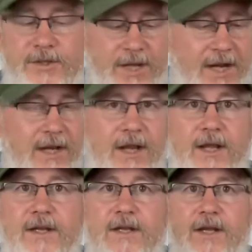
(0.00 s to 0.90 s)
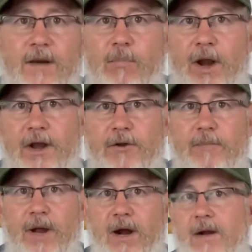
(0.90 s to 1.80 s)
take it in, you get a brand new
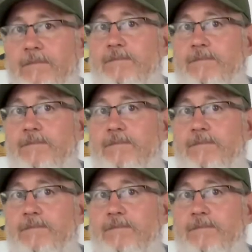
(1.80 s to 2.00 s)
pair.